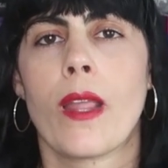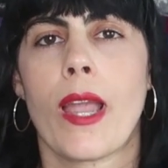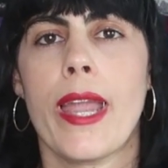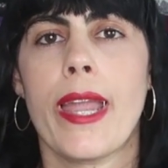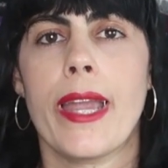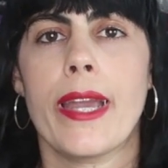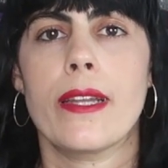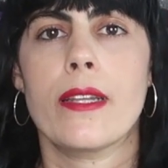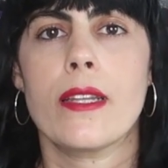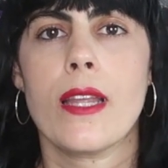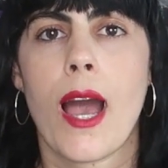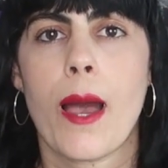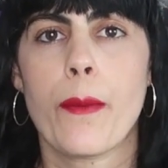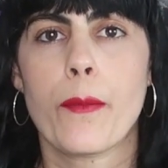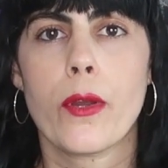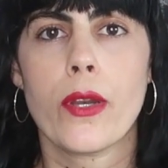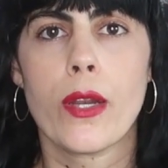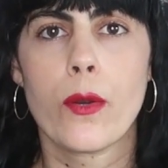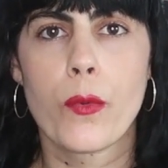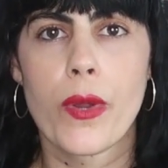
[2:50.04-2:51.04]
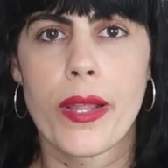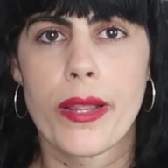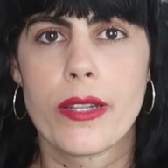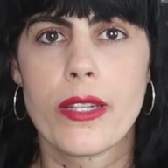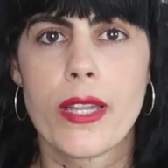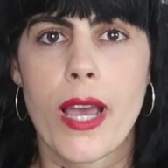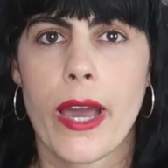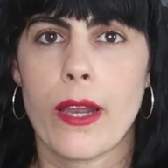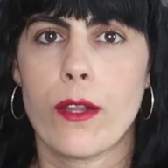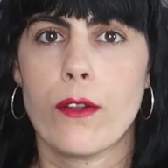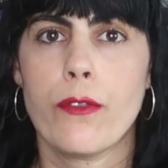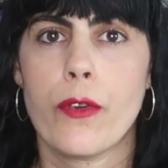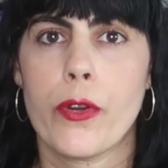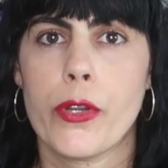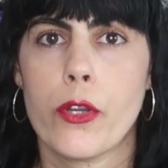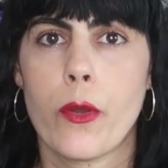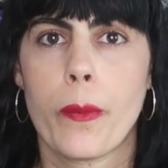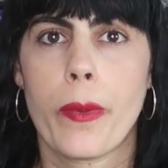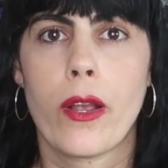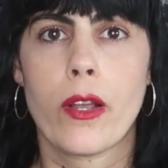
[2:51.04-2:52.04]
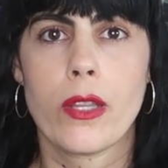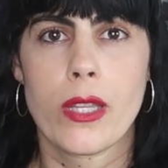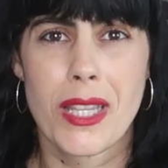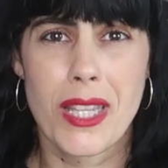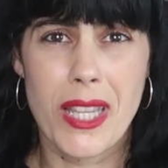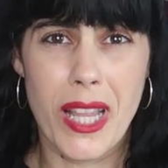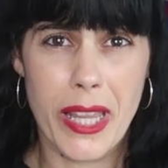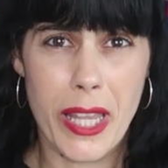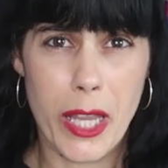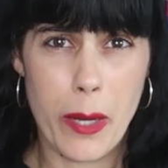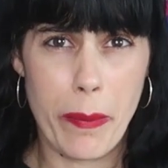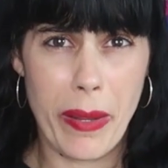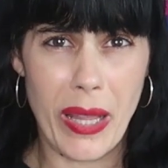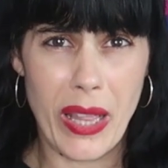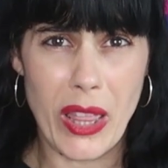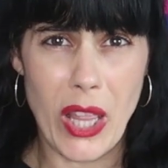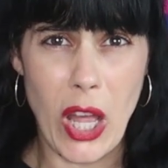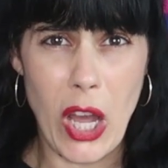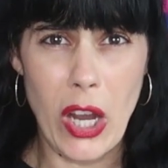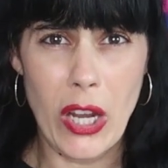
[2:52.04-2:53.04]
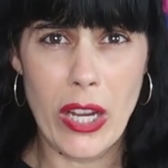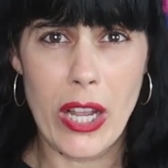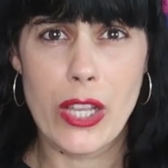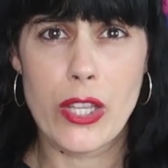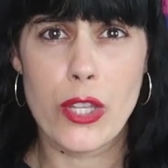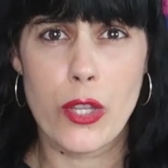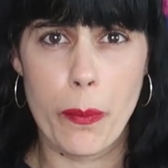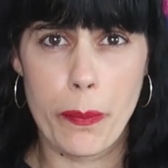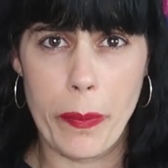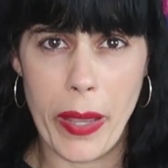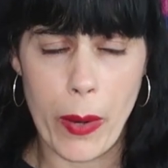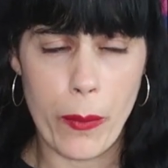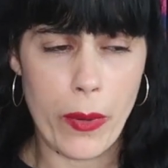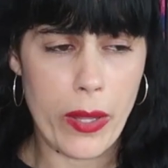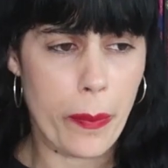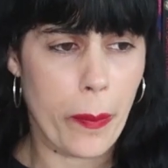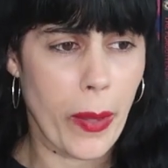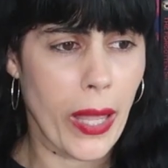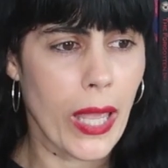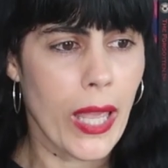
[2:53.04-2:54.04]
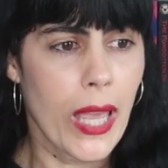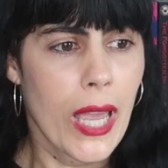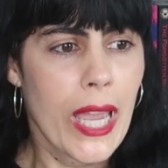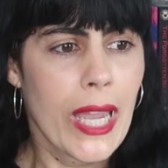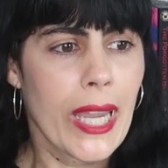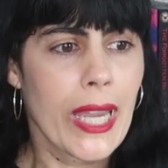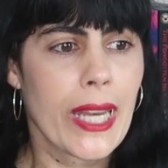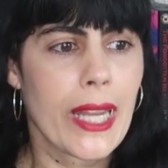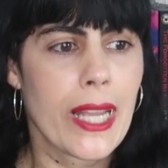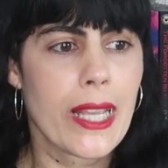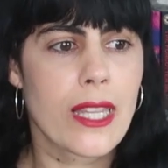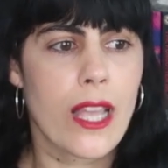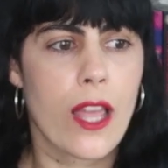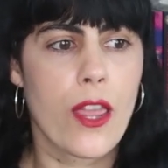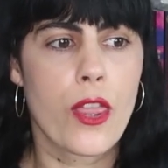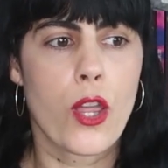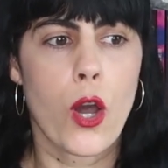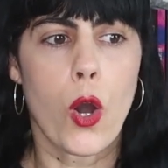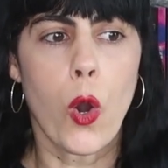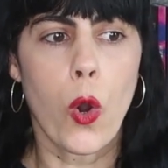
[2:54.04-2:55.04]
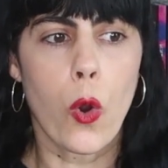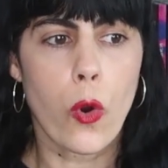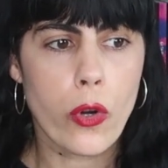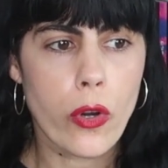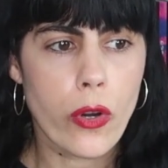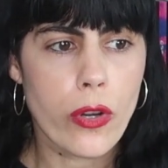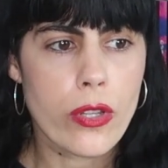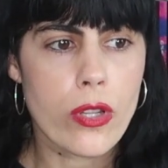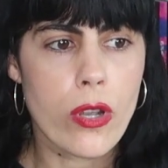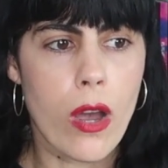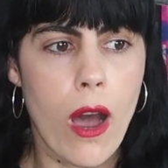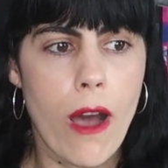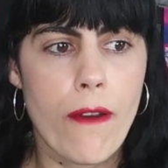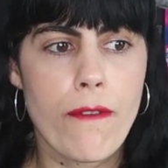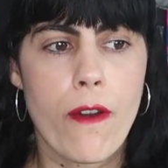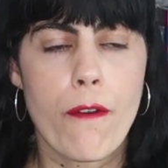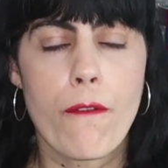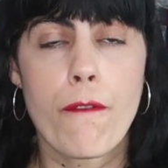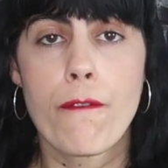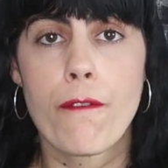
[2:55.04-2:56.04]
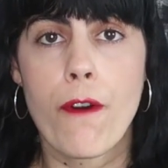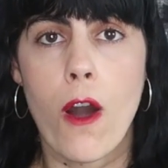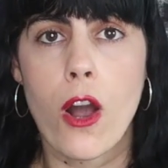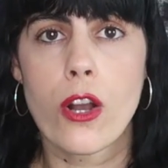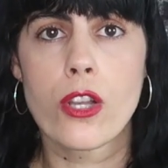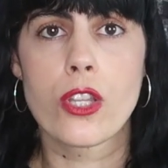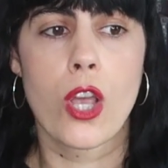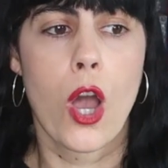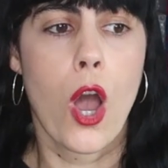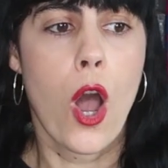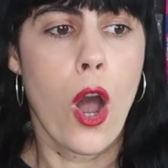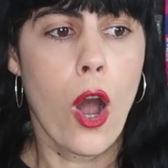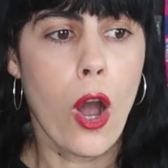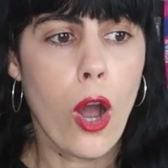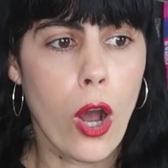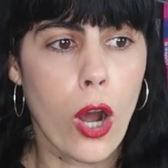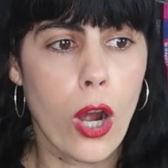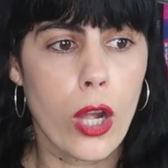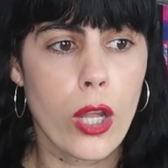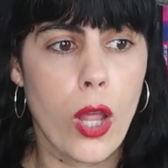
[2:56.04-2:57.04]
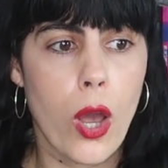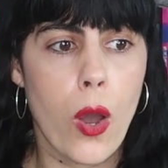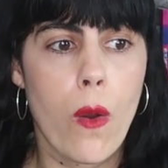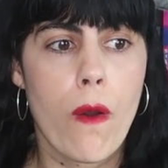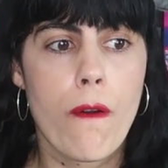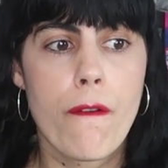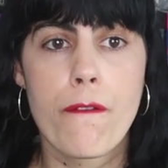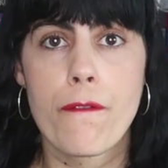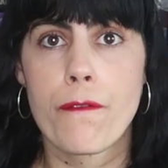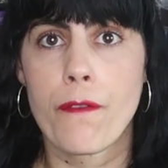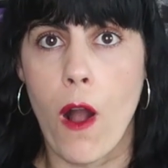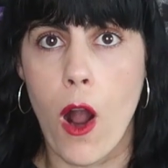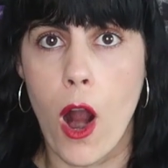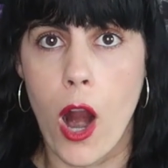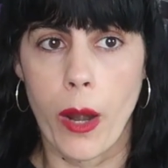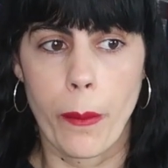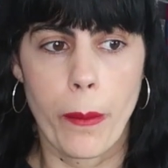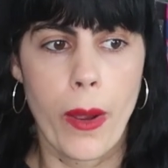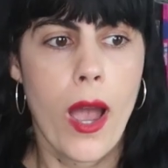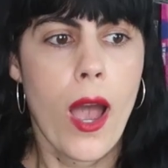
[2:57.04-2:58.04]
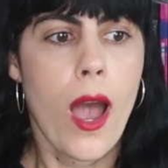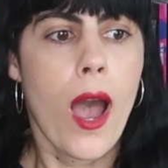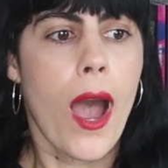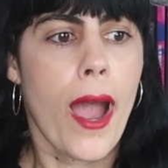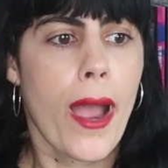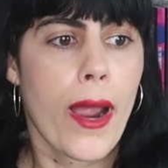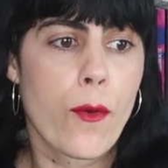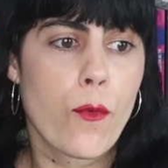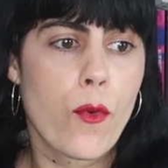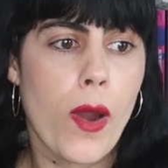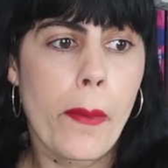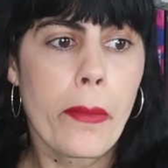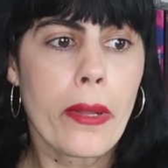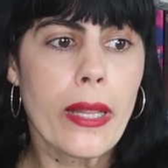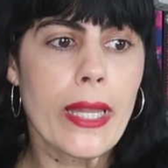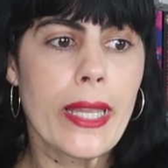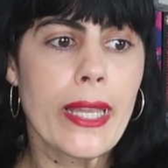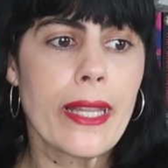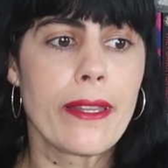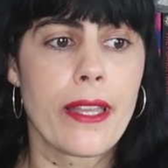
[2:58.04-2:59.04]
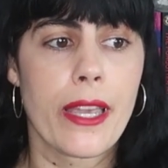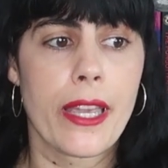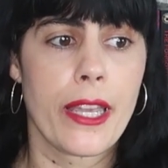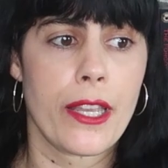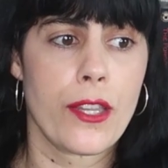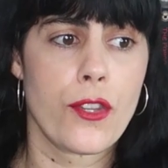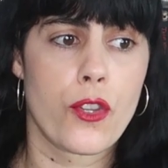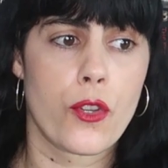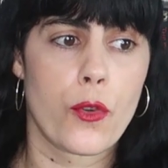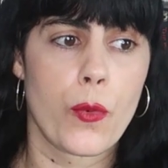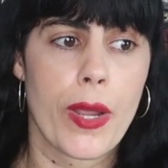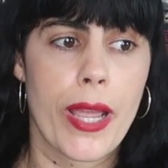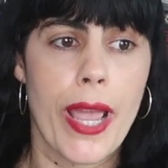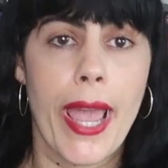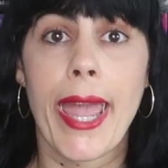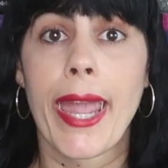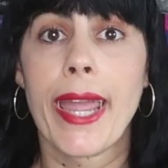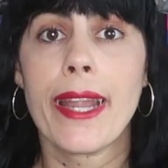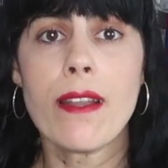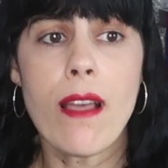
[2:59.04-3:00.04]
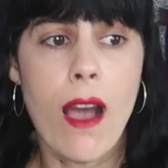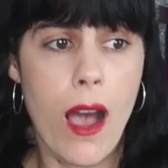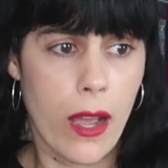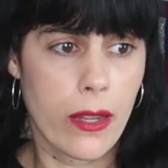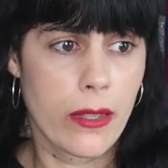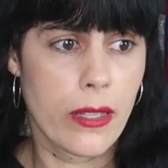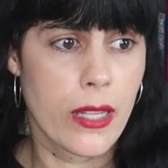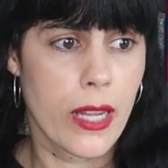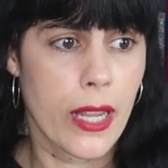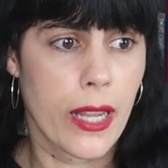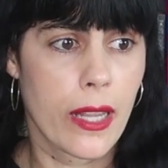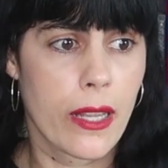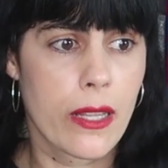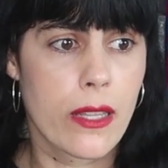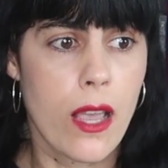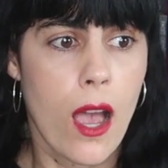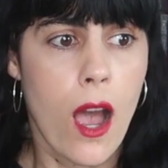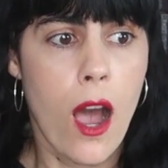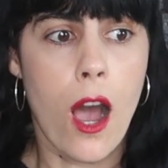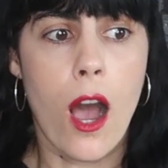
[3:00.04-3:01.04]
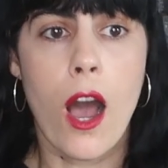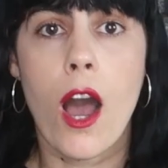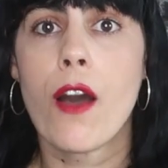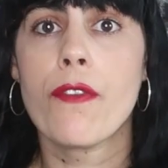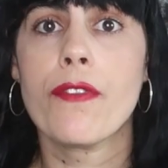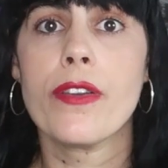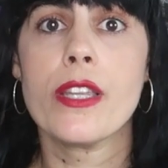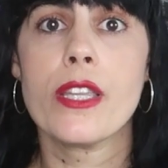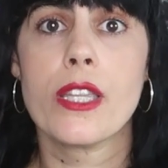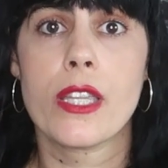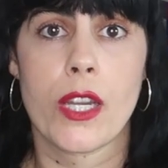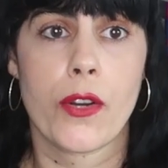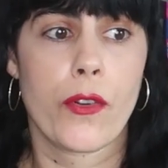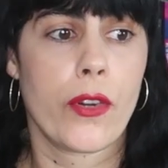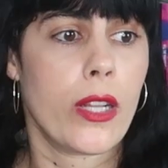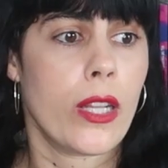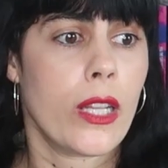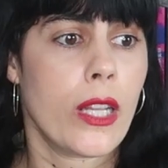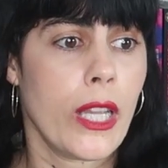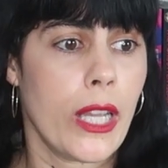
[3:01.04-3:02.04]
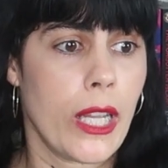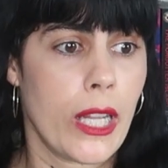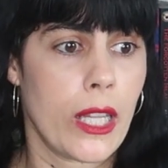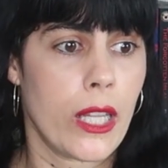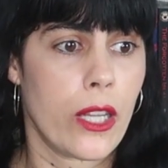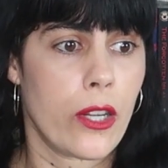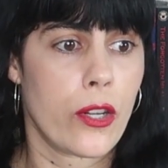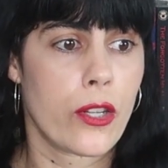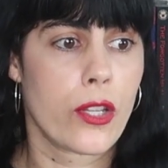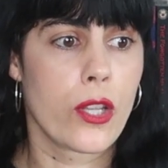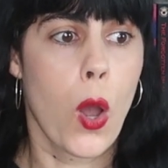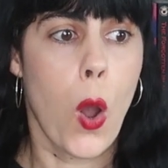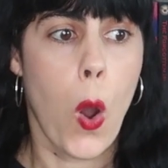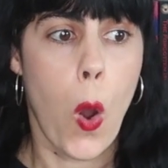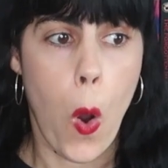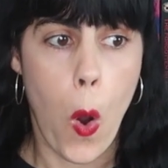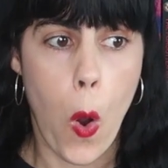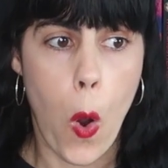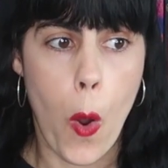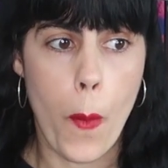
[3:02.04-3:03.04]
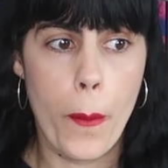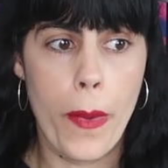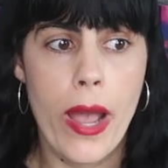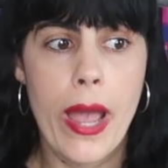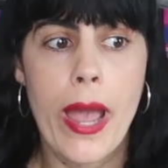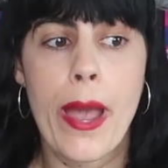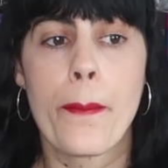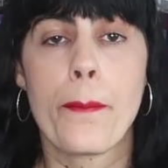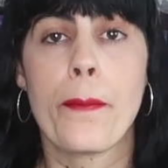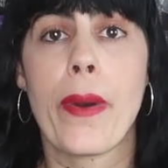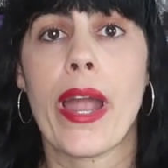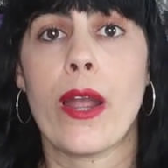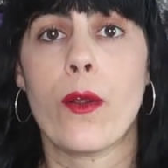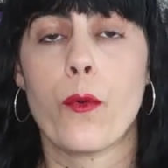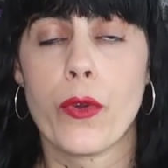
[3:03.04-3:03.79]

and I'm gonna read the title for you because it's a little bit long so bear with me it is The Horrors of Fox Hollow Farm Unraveling the History and Hauntings of a Serial Killer's Home by